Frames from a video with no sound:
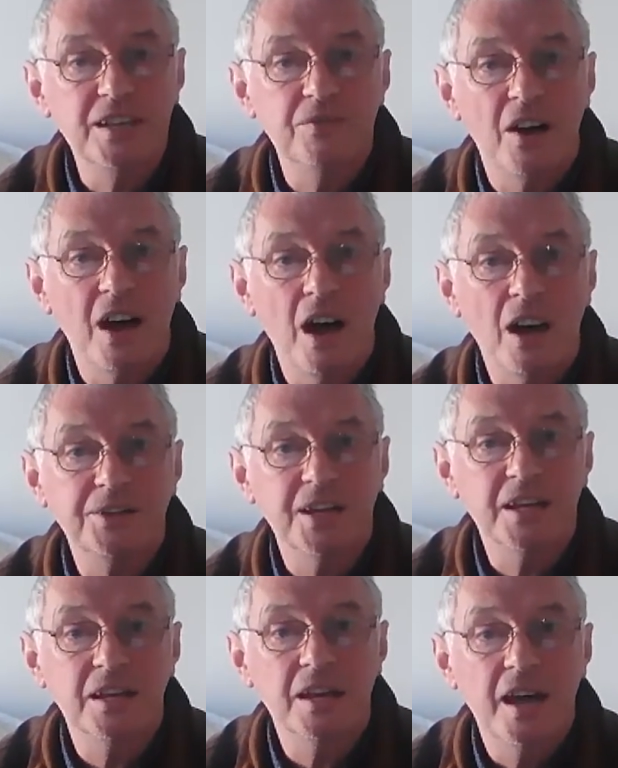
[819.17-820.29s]
Eva
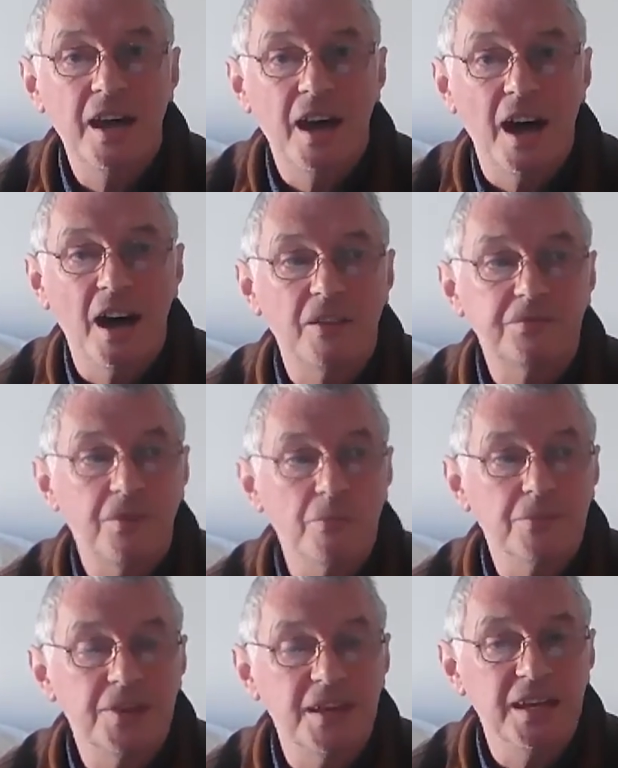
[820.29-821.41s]
Harding,
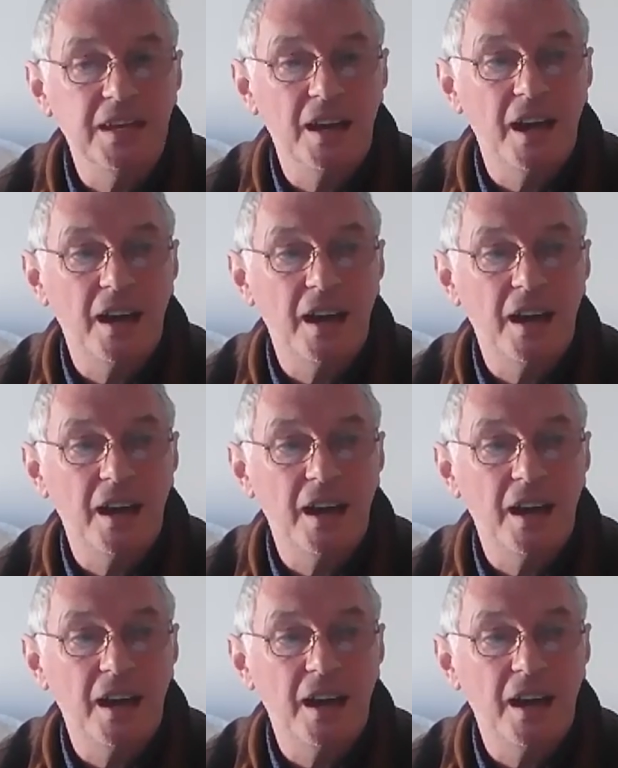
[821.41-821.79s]
from the